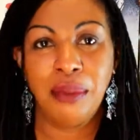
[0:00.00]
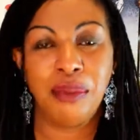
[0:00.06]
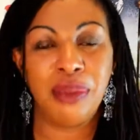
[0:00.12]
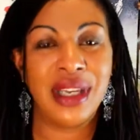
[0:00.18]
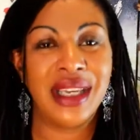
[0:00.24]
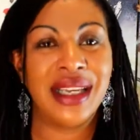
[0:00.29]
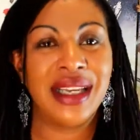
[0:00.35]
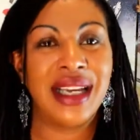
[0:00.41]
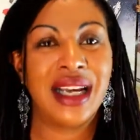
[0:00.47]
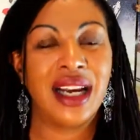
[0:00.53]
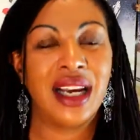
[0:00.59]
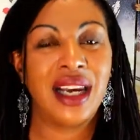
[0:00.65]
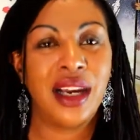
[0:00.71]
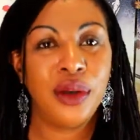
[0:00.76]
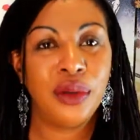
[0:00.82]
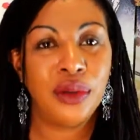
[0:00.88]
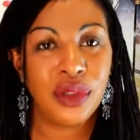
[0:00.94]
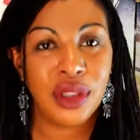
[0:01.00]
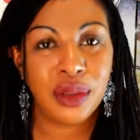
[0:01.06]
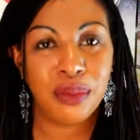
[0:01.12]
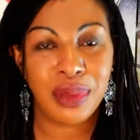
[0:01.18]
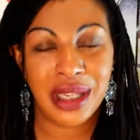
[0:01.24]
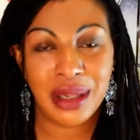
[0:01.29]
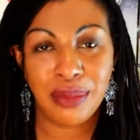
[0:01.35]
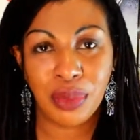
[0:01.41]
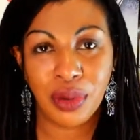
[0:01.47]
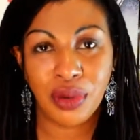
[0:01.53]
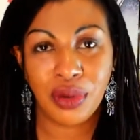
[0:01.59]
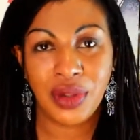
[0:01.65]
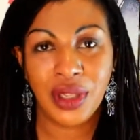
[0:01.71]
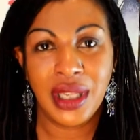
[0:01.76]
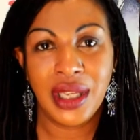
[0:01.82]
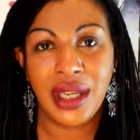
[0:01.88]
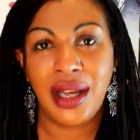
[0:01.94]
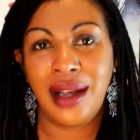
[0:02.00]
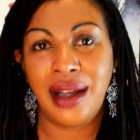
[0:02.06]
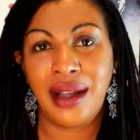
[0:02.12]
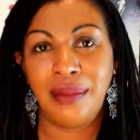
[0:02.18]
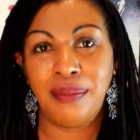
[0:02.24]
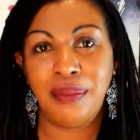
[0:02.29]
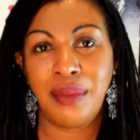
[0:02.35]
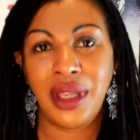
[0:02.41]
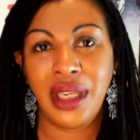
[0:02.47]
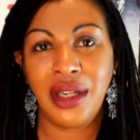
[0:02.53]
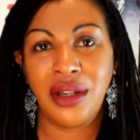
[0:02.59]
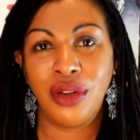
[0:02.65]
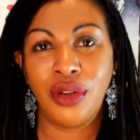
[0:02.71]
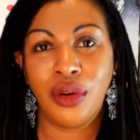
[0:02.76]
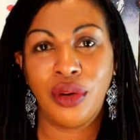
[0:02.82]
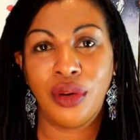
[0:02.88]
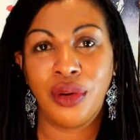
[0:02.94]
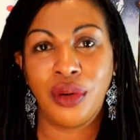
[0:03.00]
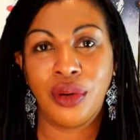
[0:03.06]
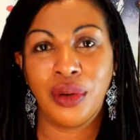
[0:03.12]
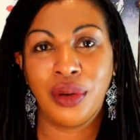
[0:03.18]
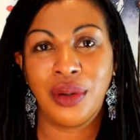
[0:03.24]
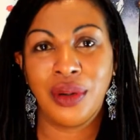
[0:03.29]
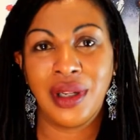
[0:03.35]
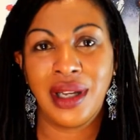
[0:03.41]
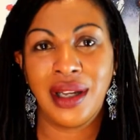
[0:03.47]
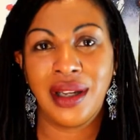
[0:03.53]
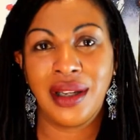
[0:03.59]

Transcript: being close to people in your